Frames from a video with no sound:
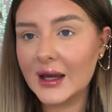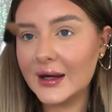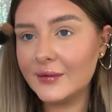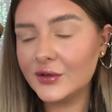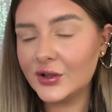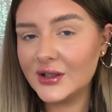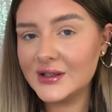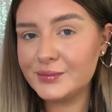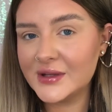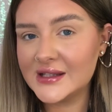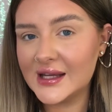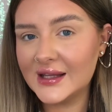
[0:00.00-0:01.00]
I'm going to be
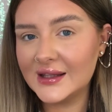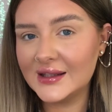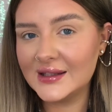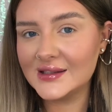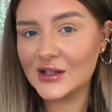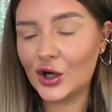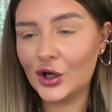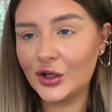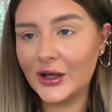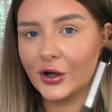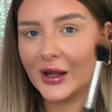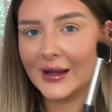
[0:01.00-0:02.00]
taking this on
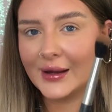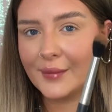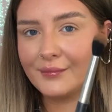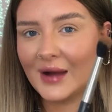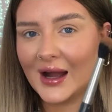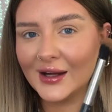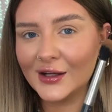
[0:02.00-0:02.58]
a MAC